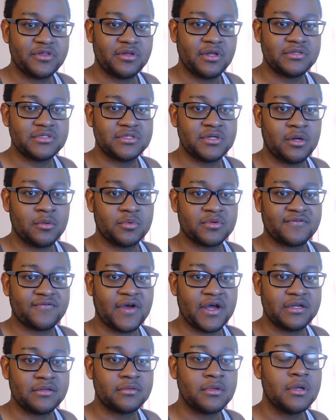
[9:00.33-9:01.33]
That you know was
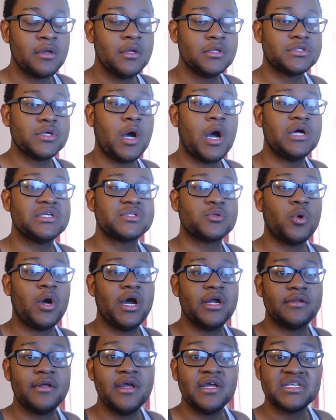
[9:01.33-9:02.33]
fine. So,
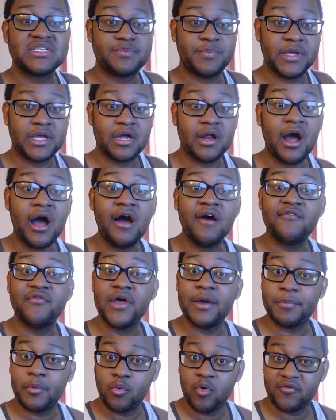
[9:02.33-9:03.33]
HawkSquad, speaking of
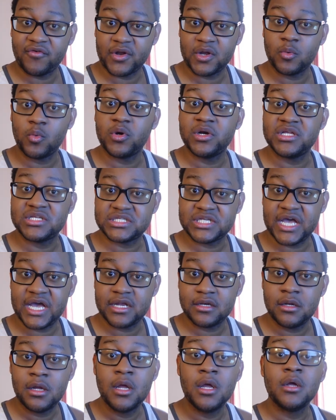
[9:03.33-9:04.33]
Deadpool and Wolverine, what he
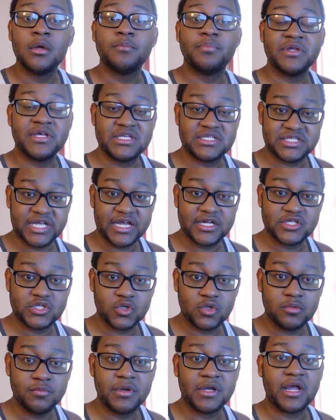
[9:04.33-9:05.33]
said, please stay
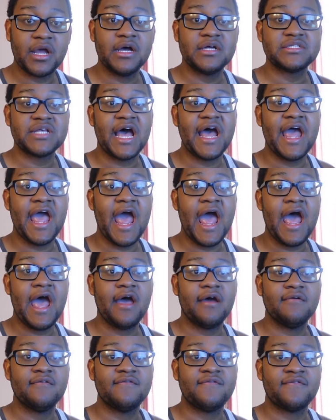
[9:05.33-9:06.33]
tuned because I
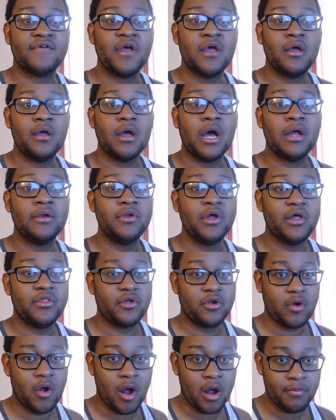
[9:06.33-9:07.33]
have
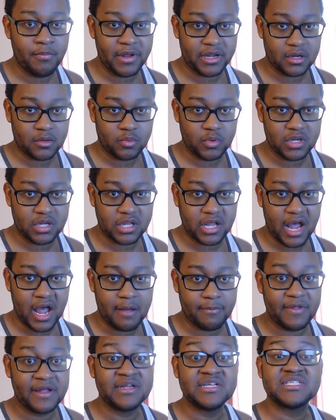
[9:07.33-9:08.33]
another HawkBanger
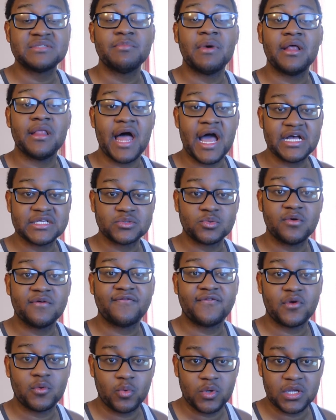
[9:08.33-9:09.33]
recap, and this is my last
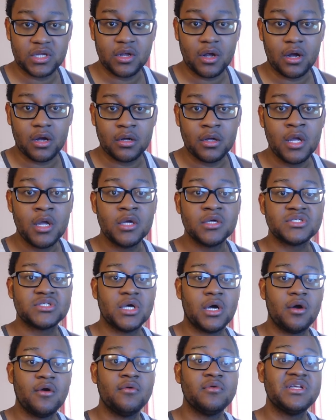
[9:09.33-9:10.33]
one for the week, y'all.
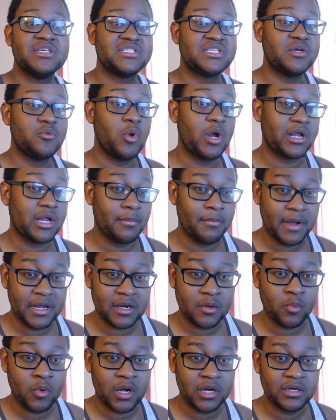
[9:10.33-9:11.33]
So this is a
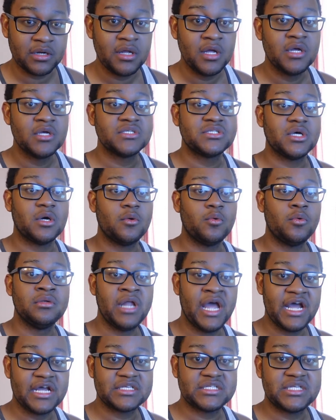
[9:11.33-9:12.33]
recommended one. So
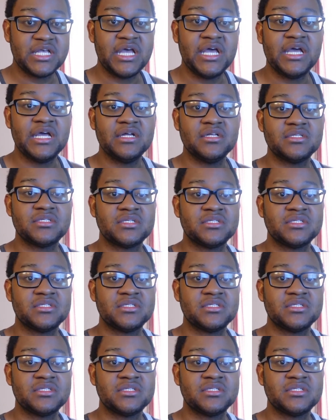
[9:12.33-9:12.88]
next is